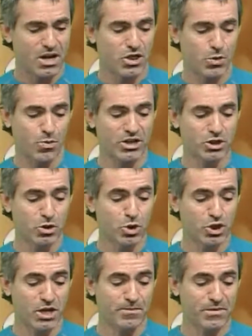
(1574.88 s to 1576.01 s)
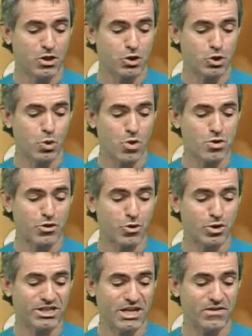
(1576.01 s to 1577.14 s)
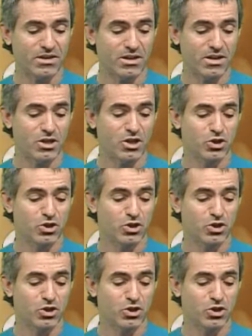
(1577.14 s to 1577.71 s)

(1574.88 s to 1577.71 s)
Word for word: The resolution 237